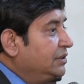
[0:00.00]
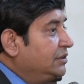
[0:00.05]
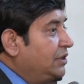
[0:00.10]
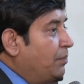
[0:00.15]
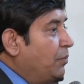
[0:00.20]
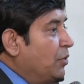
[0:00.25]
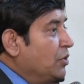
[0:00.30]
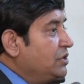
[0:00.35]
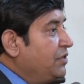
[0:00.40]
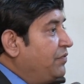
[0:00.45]

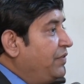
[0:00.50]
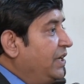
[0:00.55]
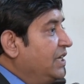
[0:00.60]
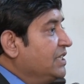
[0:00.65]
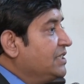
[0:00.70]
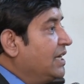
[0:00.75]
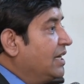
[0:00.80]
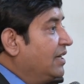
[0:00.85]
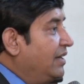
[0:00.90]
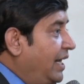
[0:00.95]
Suppose if you
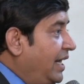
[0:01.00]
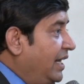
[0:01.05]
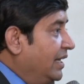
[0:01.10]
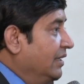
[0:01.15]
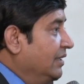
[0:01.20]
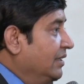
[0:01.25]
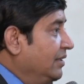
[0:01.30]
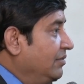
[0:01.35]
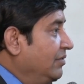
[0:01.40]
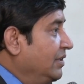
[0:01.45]

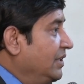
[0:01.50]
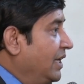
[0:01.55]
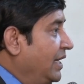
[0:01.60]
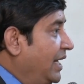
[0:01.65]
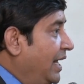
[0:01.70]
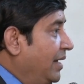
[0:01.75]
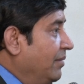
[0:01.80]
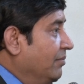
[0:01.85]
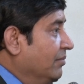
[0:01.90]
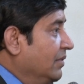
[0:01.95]
disagree with the
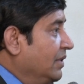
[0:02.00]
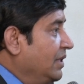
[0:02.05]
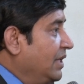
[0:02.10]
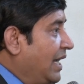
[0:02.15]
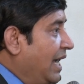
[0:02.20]
name,